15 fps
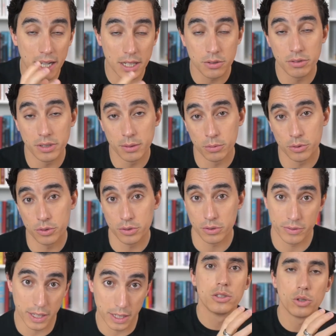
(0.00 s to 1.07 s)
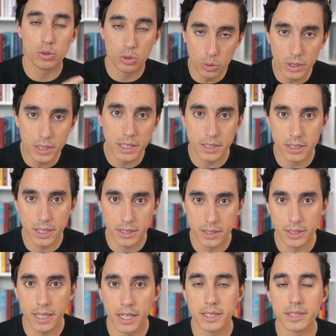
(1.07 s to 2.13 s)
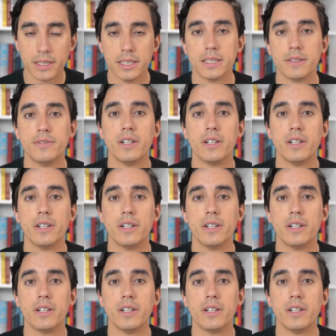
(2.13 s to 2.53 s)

actually able to survive. So doing this exercise is